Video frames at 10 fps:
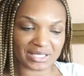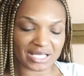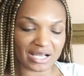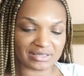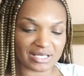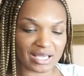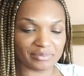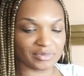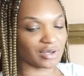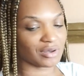entire
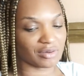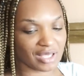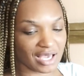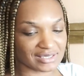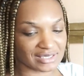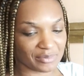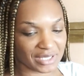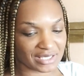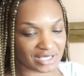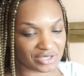time? No, guys, tell me
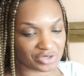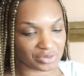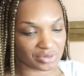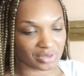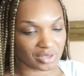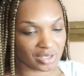that's not true.